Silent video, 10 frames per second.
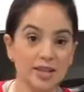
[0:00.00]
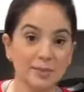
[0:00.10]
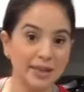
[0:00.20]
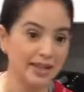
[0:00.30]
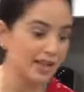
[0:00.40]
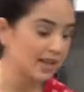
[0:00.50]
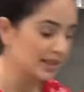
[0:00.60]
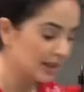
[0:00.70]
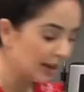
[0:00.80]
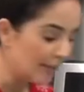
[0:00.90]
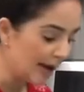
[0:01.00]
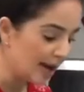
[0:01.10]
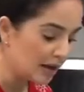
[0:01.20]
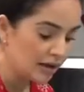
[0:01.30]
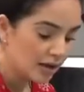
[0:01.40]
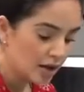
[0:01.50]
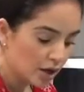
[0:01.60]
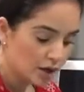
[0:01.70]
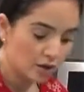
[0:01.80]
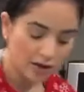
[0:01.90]
that the pernil is in the bag,
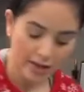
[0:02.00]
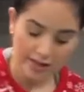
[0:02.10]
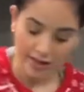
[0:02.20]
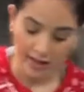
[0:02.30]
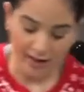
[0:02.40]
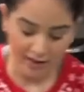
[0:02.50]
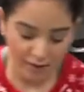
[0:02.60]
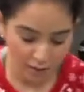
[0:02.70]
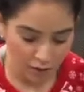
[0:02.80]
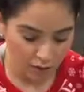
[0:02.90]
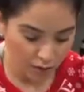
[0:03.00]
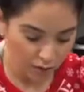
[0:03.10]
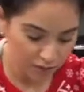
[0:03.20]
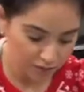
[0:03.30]
go ahead and add the mojo.